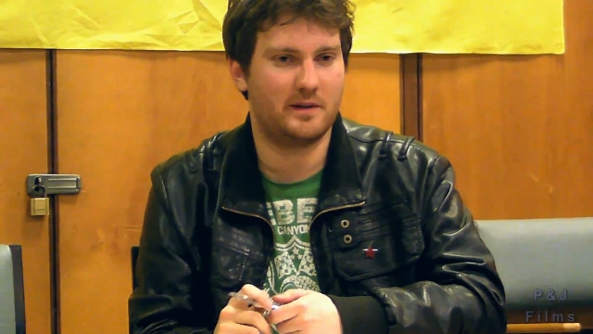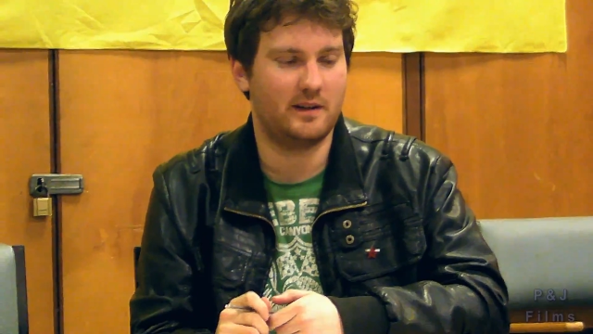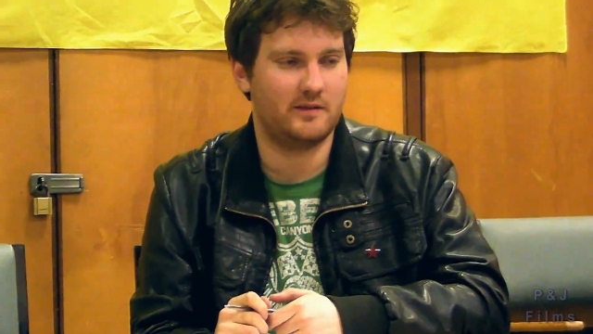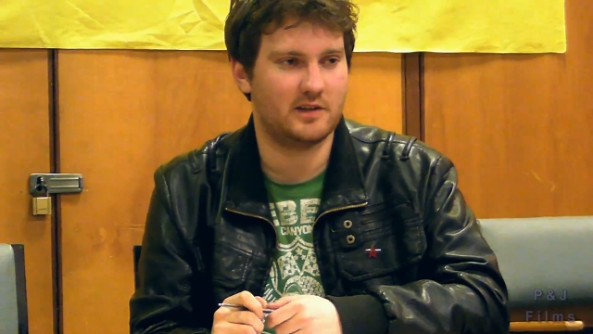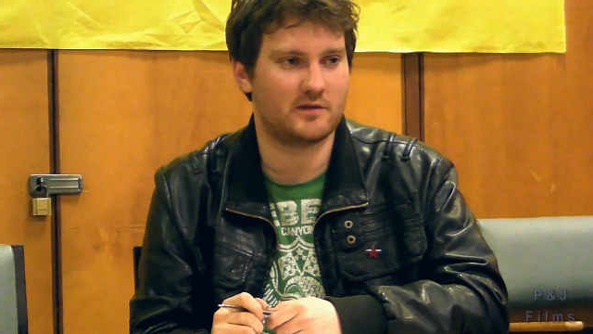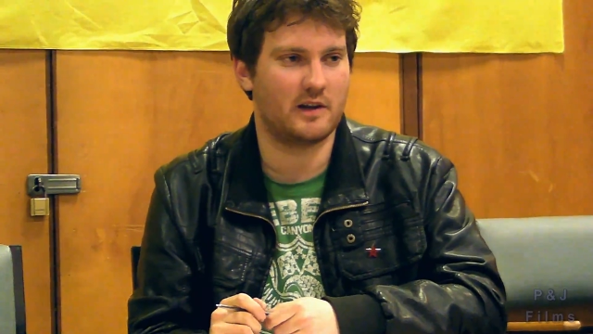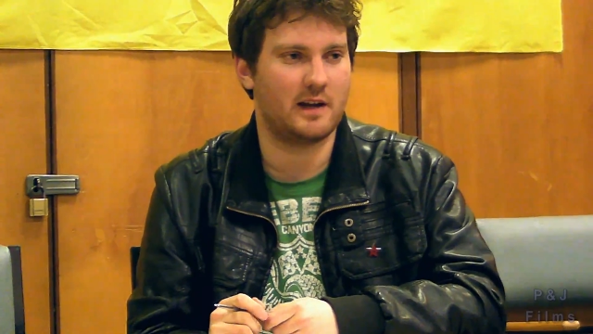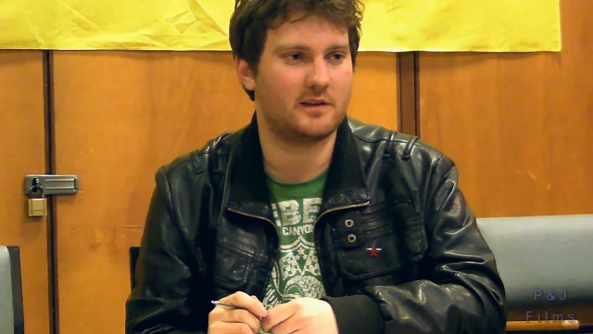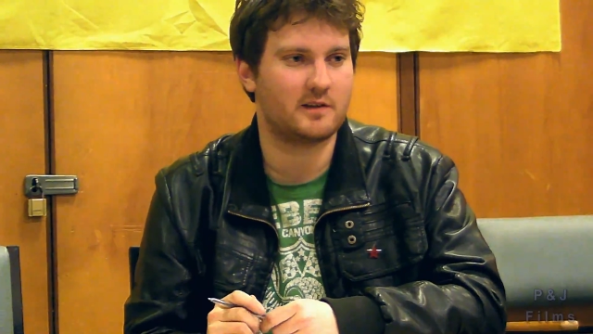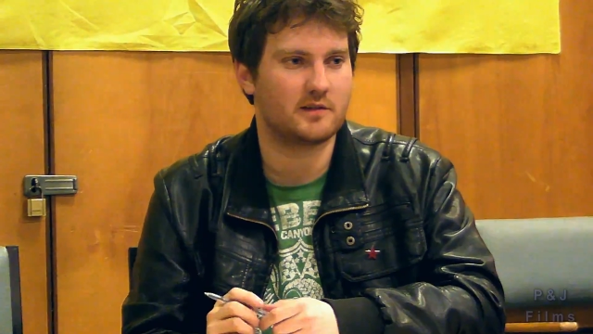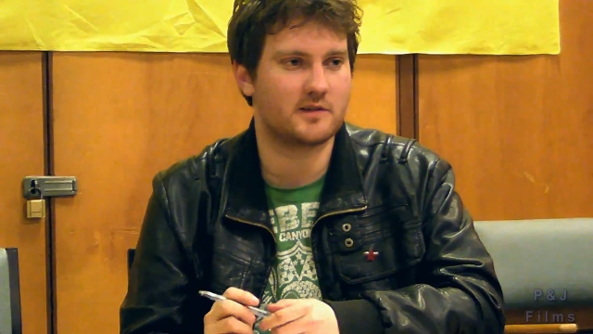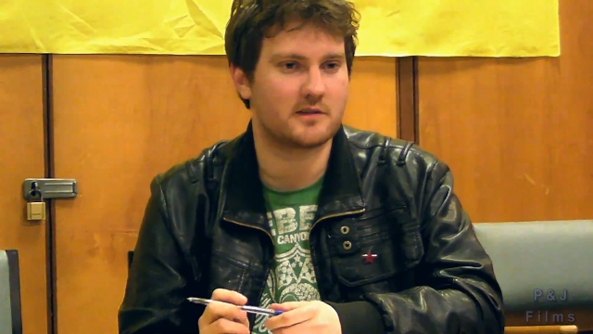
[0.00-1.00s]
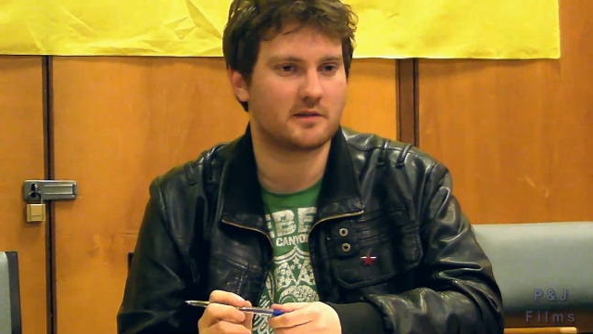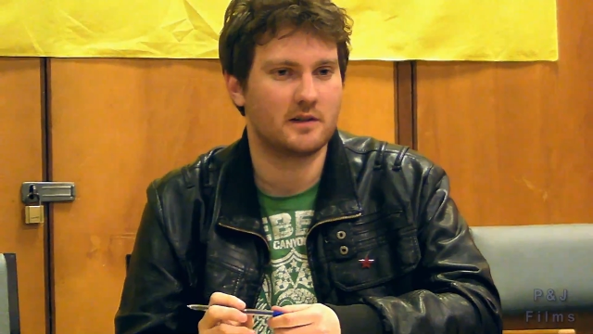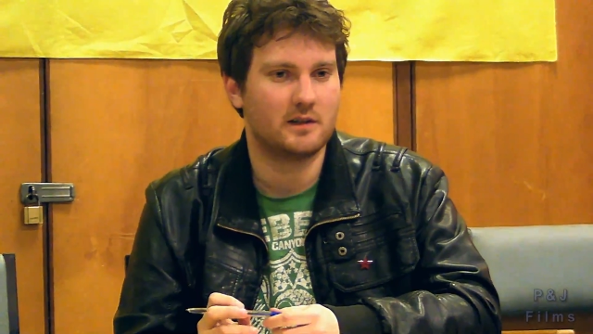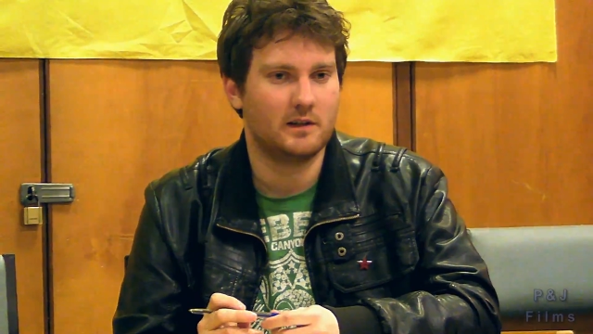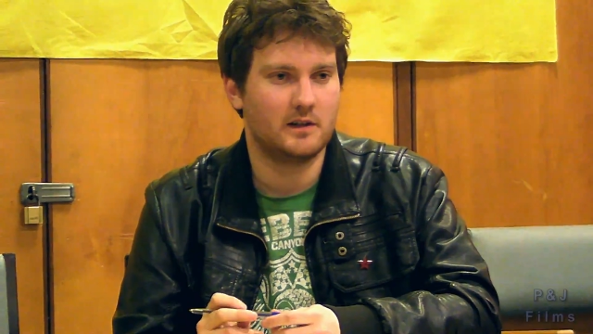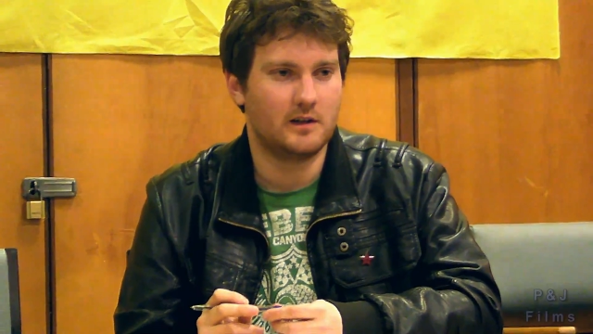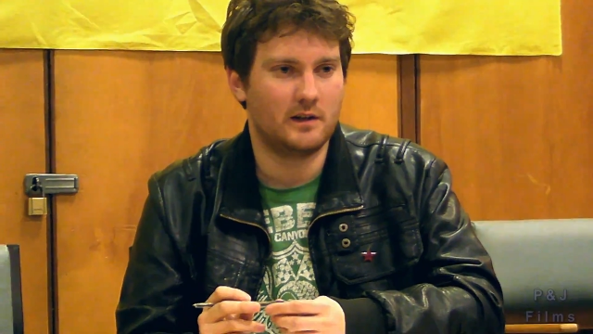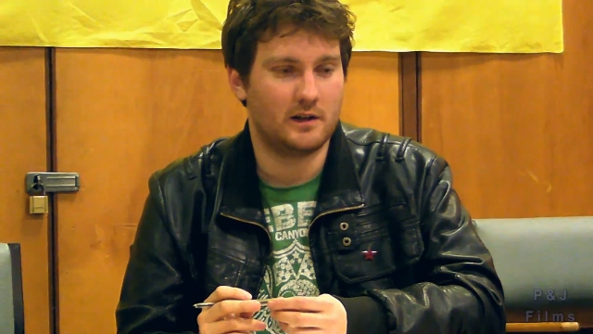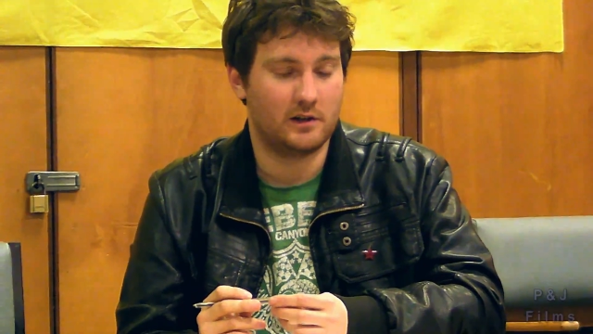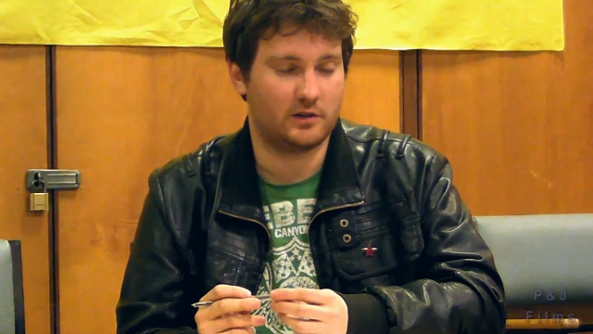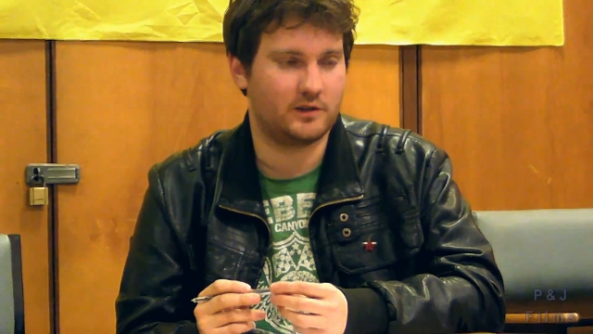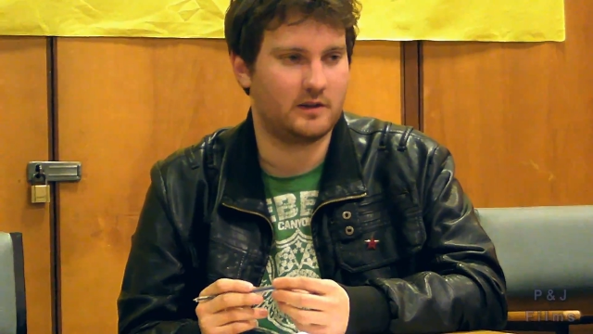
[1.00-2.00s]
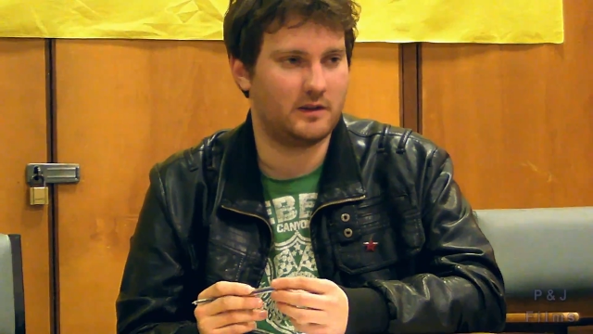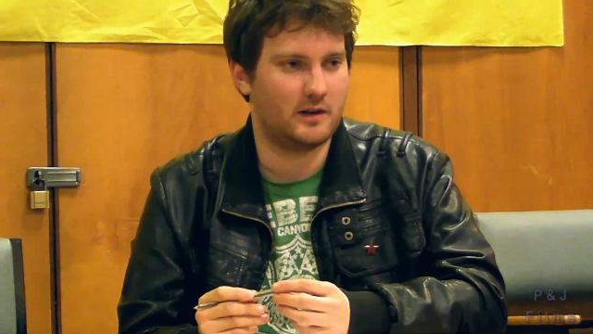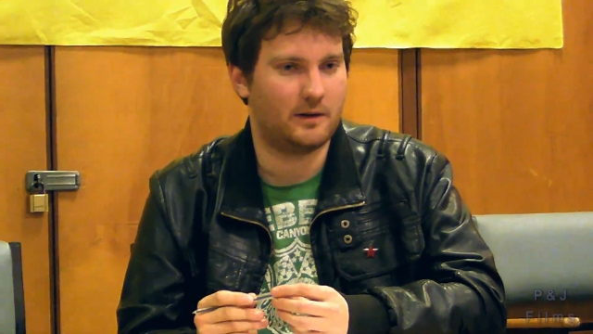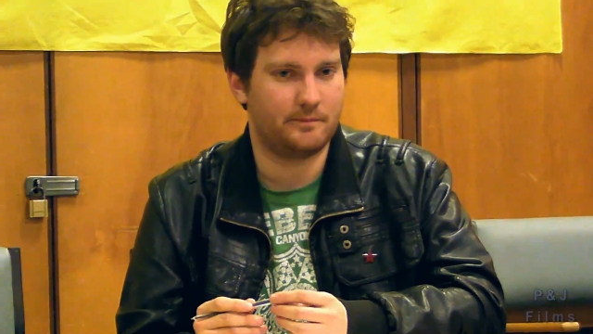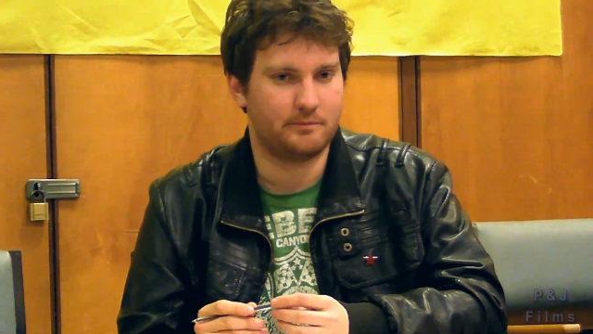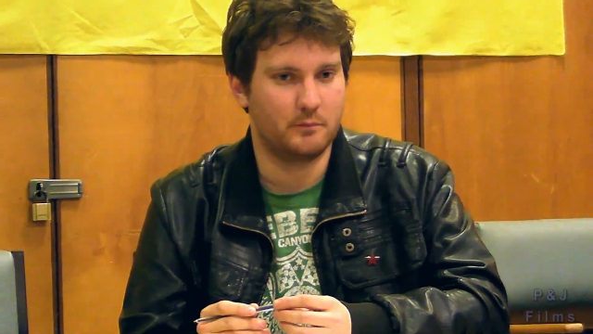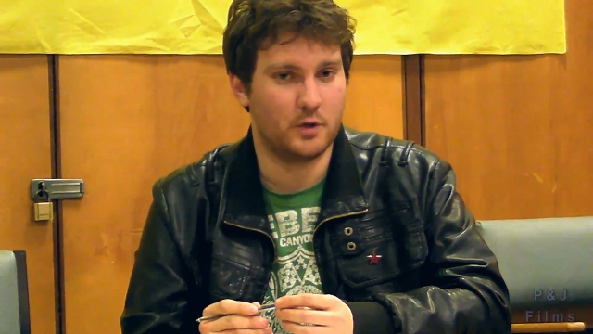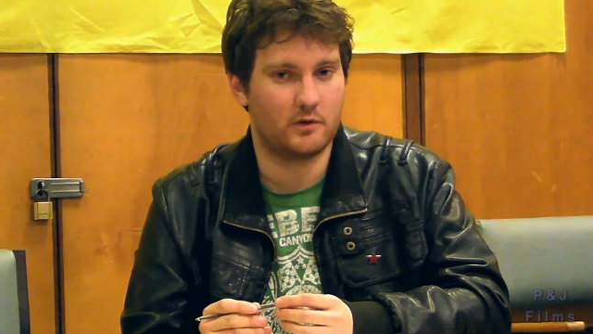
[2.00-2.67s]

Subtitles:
previous rectors. including Muir